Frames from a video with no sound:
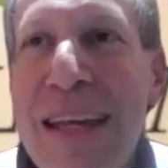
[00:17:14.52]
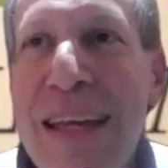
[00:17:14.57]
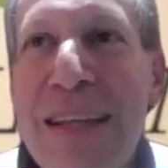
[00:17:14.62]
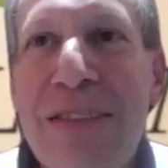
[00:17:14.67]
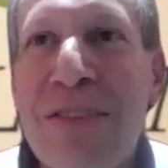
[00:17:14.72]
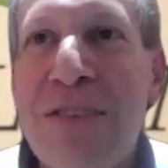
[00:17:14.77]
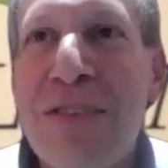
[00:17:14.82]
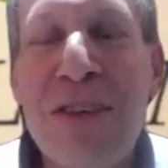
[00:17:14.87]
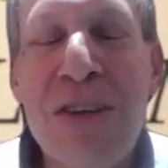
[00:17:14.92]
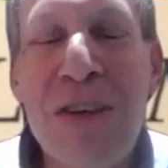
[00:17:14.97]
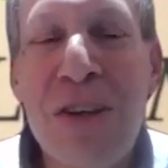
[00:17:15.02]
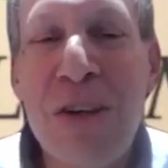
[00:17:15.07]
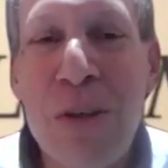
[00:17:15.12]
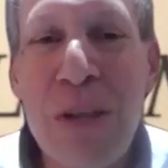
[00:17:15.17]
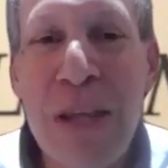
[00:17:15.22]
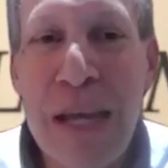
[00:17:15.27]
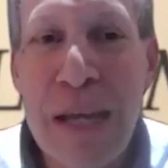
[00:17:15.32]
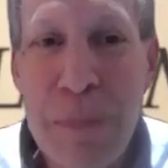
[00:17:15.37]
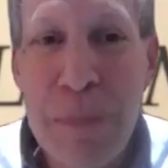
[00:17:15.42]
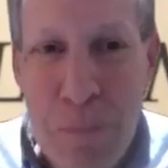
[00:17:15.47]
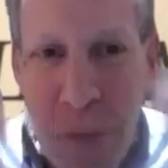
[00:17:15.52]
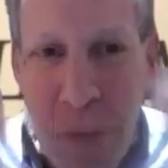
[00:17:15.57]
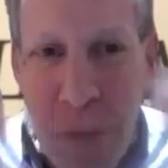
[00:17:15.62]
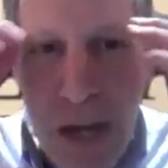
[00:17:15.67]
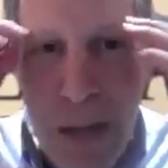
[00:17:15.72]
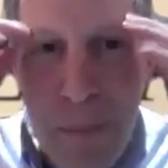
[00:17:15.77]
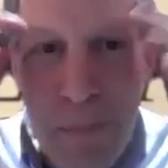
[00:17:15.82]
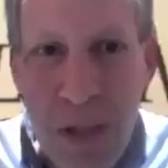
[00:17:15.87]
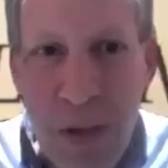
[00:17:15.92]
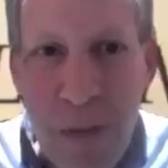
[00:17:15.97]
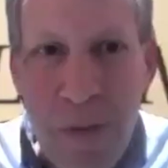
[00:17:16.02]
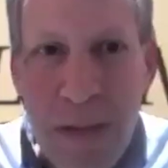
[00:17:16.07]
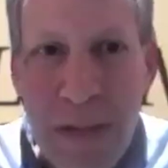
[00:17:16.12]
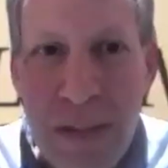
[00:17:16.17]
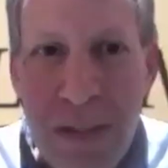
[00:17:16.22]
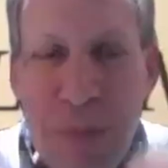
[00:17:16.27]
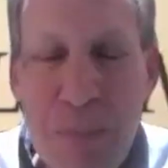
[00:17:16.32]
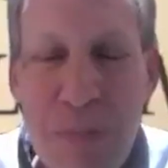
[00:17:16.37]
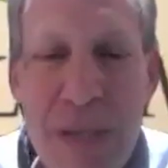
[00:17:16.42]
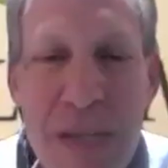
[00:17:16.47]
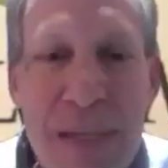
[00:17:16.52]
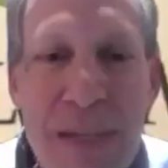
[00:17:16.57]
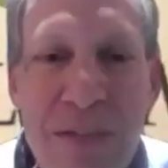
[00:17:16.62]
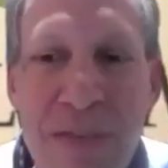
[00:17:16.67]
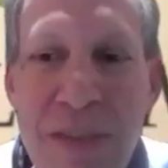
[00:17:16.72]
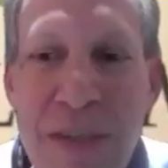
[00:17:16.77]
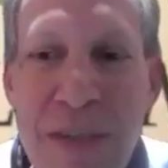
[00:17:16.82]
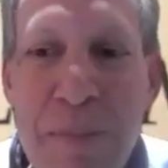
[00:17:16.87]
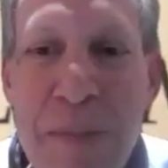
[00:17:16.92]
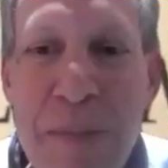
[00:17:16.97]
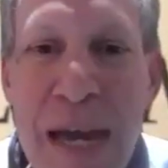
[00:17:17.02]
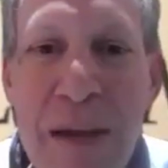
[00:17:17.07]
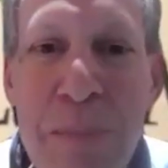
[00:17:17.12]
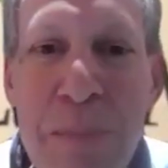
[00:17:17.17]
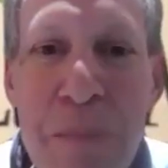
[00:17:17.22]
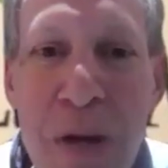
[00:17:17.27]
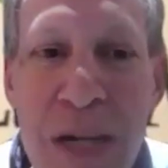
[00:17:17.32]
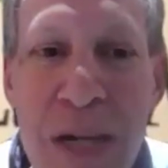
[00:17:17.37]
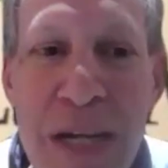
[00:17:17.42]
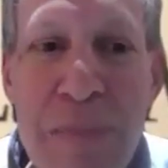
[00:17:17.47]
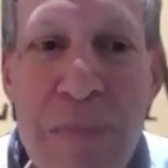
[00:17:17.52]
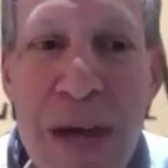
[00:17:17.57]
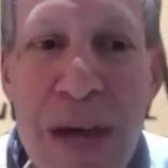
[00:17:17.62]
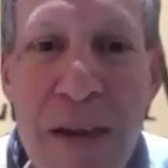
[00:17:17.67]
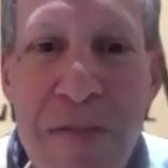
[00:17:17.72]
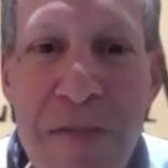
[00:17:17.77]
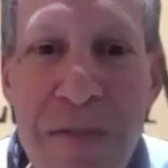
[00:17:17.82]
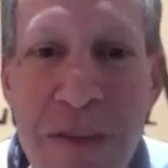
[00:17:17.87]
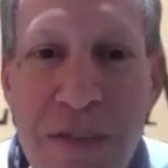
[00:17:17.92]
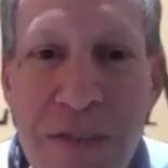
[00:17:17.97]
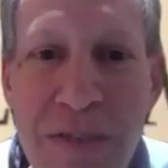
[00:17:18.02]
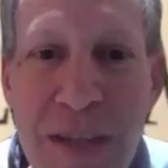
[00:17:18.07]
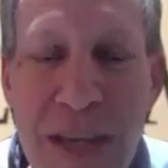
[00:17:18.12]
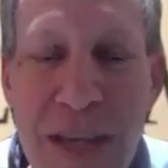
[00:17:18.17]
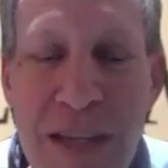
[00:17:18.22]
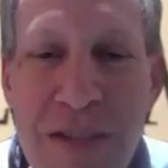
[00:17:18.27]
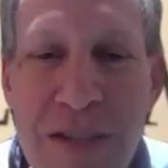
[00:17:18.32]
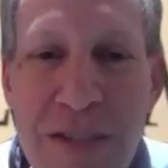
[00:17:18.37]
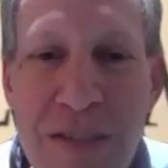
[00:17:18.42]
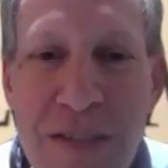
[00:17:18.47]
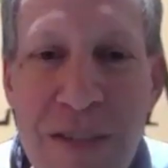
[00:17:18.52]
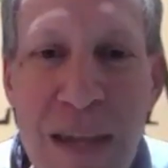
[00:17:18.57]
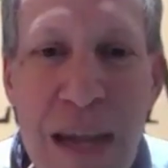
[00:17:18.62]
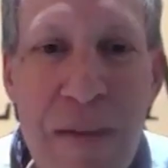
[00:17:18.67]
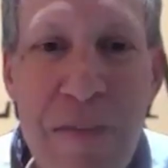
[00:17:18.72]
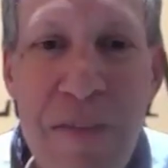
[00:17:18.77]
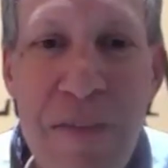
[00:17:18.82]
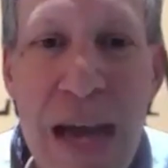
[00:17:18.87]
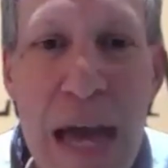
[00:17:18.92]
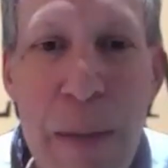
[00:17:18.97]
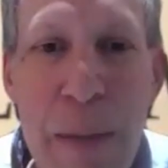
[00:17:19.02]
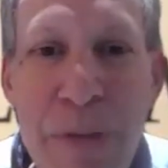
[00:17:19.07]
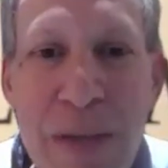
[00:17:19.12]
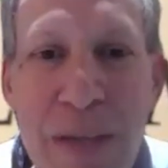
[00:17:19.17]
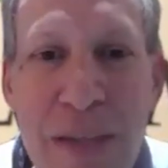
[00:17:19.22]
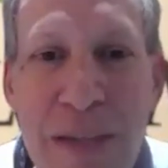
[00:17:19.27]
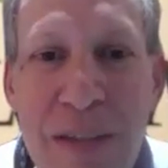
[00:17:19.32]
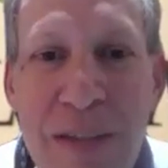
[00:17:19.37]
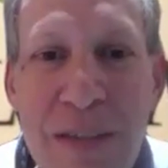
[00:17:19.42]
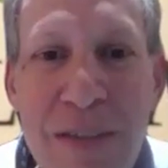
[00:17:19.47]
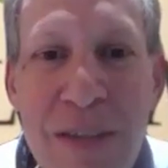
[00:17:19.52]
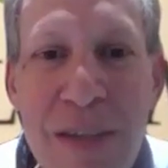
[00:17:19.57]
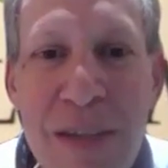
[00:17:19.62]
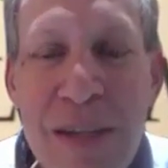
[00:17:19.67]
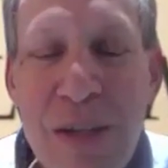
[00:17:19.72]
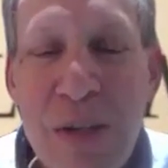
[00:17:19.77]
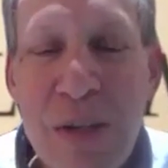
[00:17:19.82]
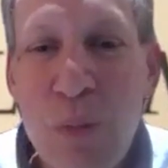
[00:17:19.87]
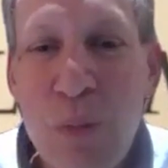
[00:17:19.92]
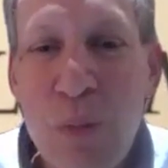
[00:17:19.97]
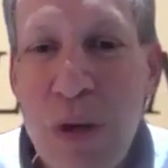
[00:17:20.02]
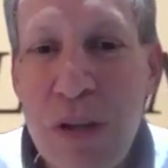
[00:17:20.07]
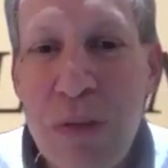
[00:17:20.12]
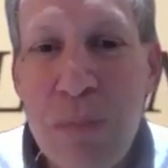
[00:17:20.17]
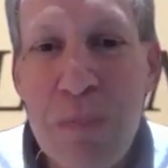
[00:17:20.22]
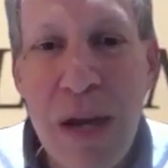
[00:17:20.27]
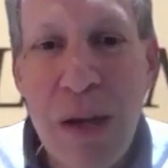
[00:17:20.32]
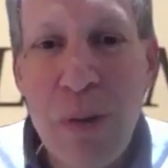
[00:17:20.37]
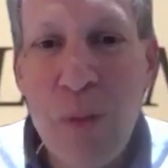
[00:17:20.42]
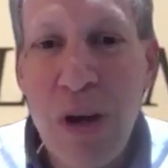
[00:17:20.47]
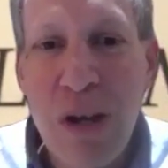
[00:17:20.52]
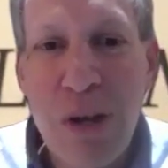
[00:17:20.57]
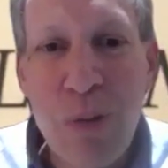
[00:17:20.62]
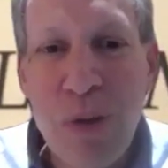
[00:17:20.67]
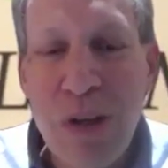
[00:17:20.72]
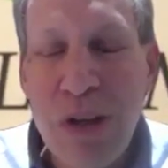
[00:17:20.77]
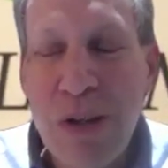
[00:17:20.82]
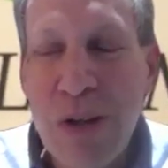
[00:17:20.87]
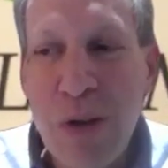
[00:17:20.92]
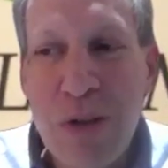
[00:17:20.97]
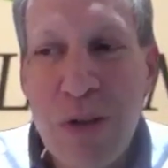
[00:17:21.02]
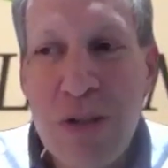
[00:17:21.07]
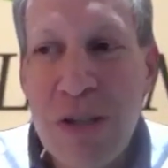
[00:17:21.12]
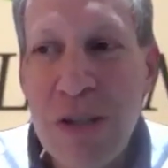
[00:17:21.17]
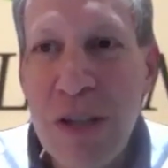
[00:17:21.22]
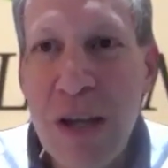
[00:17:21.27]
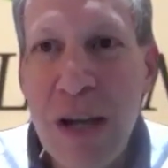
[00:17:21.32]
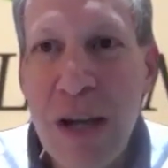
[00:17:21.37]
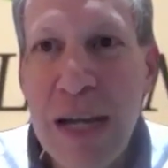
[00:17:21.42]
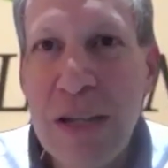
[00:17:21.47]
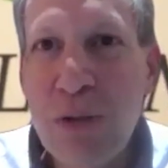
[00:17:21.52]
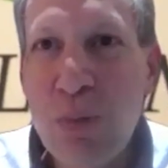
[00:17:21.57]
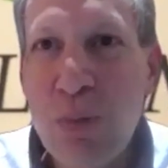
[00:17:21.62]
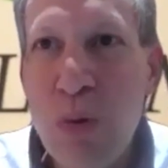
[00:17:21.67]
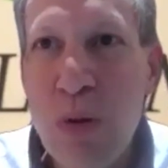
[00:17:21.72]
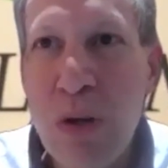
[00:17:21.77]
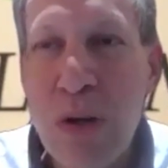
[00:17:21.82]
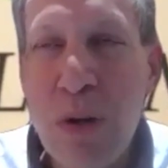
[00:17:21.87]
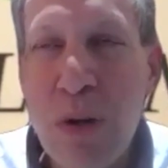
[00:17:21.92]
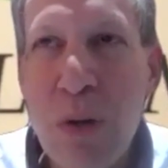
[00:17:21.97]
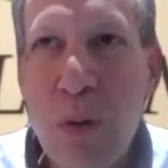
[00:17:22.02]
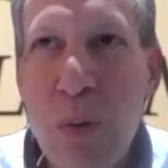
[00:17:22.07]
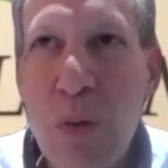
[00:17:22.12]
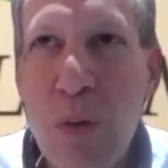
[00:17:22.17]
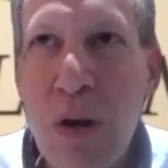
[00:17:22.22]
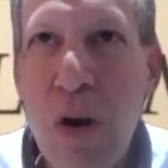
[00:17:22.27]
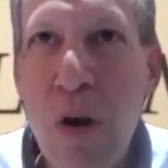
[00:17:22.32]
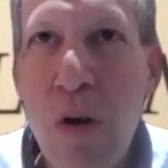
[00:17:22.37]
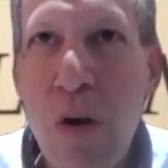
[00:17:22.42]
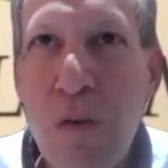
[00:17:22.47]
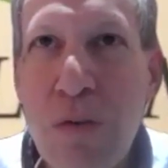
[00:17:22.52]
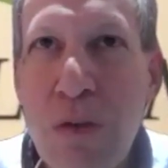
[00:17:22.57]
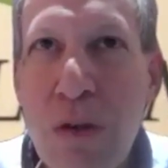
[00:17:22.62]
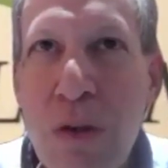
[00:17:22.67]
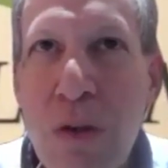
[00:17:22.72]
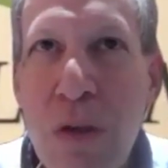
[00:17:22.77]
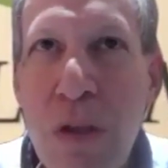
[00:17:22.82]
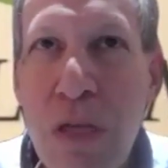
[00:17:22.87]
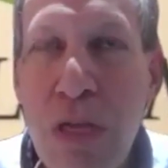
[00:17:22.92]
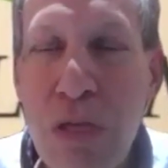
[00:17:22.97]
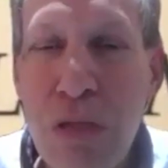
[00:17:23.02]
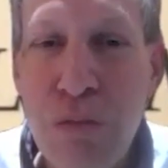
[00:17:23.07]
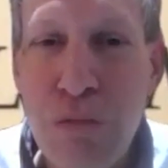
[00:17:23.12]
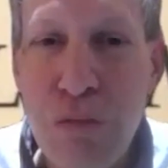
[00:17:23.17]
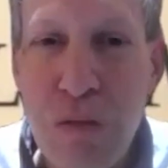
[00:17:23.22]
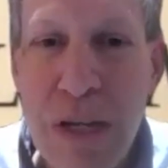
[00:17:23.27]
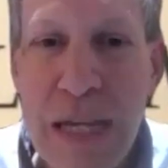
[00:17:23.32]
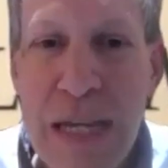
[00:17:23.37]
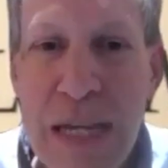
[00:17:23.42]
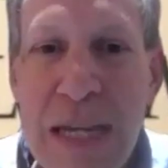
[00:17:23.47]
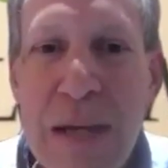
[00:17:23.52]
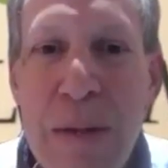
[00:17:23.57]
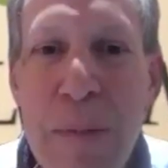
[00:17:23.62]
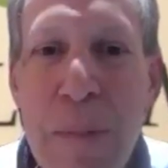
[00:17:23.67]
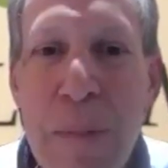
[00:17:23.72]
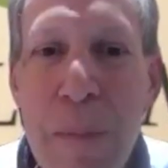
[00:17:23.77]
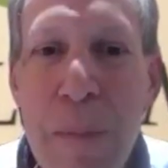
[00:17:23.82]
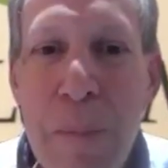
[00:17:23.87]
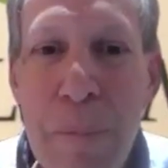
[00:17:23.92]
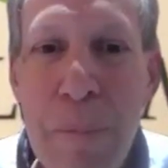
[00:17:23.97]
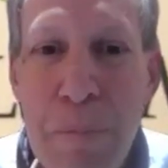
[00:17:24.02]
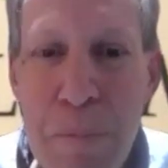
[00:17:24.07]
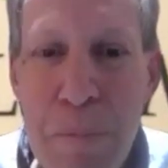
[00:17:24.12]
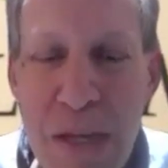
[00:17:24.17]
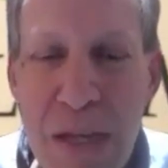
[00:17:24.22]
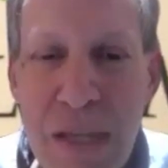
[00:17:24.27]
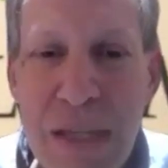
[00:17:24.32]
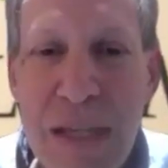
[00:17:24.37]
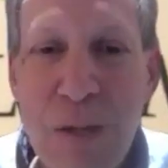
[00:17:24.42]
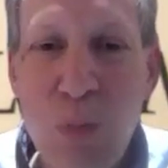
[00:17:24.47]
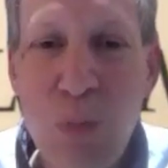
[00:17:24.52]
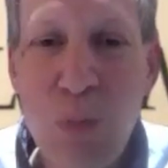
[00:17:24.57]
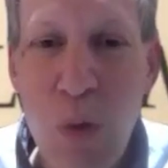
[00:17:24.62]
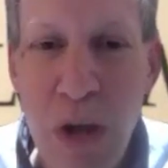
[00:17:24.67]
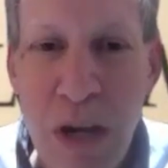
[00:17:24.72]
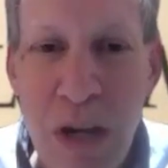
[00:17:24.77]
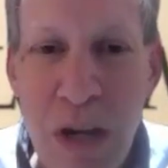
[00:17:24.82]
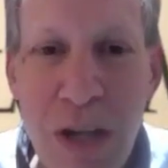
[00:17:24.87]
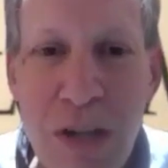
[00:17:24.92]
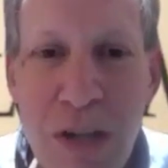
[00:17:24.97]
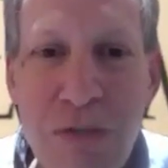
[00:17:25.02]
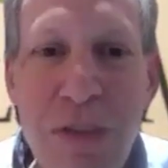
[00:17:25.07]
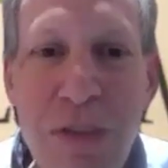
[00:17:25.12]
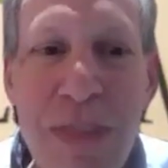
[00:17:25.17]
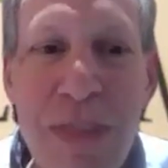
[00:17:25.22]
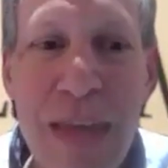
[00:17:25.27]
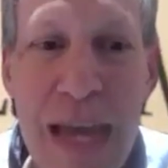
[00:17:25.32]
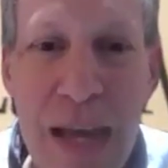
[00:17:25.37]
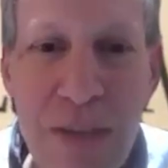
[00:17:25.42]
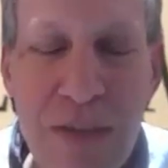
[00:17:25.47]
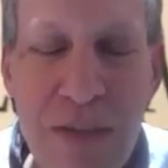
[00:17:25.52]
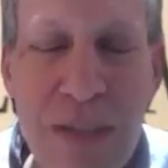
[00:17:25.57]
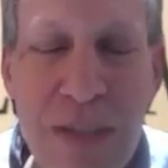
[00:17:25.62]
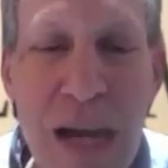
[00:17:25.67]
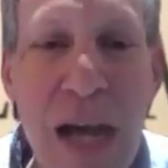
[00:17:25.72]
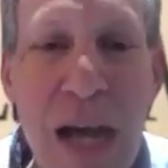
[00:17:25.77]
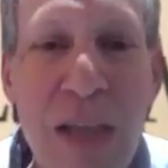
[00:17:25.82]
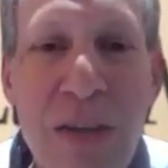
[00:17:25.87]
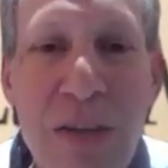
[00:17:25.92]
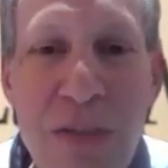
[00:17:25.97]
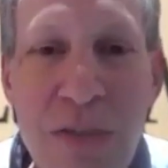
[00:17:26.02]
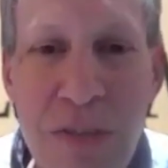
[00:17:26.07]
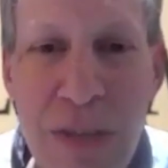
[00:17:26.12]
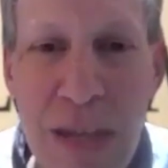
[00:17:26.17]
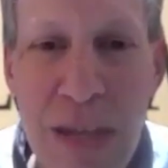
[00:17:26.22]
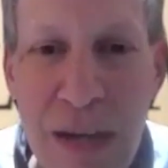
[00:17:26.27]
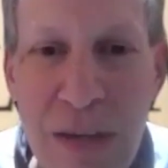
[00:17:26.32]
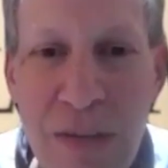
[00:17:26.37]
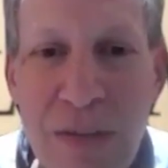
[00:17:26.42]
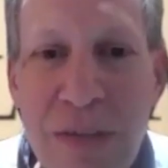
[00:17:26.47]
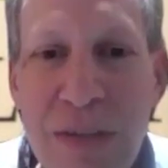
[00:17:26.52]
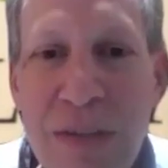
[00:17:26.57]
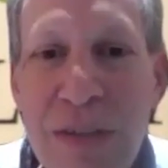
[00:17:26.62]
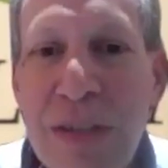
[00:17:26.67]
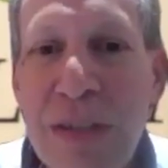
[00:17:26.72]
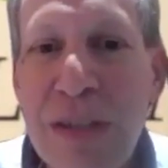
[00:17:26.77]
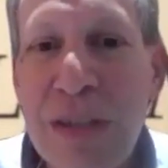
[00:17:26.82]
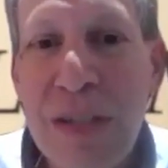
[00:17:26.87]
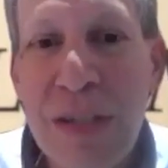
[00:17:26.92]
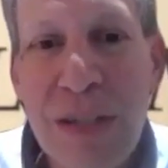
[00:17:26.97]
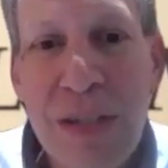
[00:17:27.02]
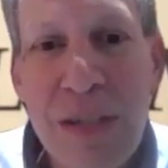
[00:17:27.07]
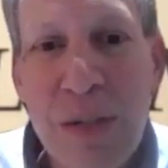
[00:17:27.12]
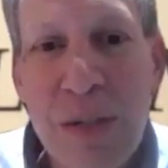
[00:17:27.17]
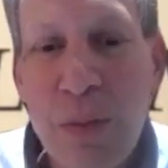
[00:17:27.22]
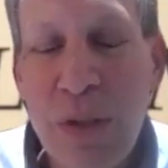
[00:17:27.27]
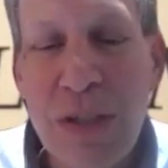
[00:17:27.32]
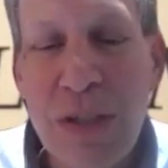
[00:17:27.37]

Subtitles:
still mind-blowing to me is the amount of money manifestations that have happened with my one-on-one coaching clients. We're over $3,100,000 now, awesome.